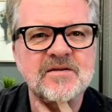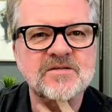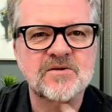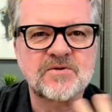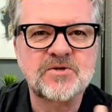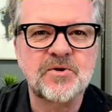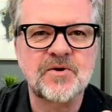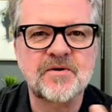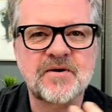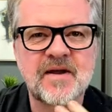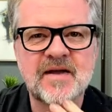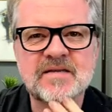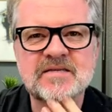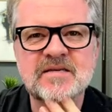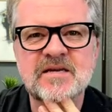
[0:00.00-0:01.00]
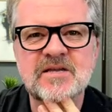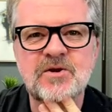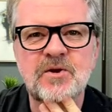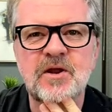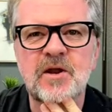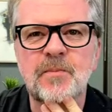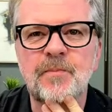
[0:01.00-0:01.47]
So 219
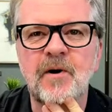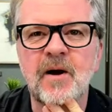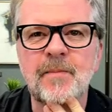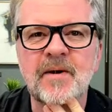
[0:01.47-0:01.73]
unit apartment